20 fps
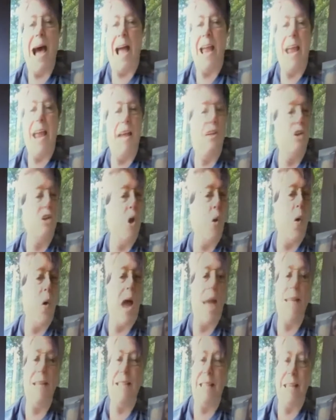Oh. I had
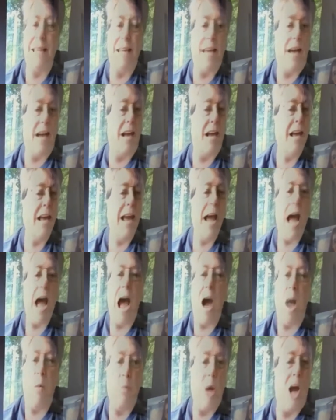no idea.
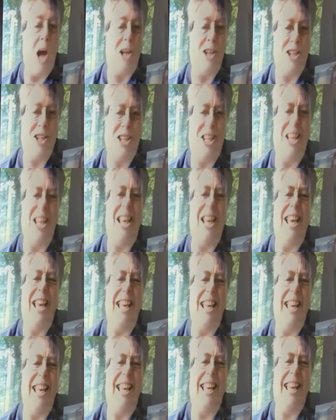Oh, my God.
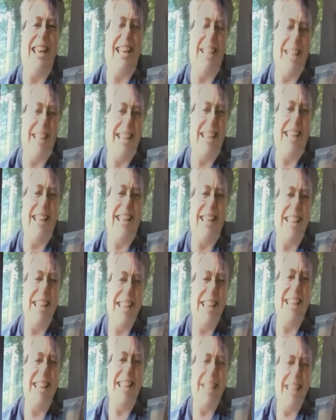Oh.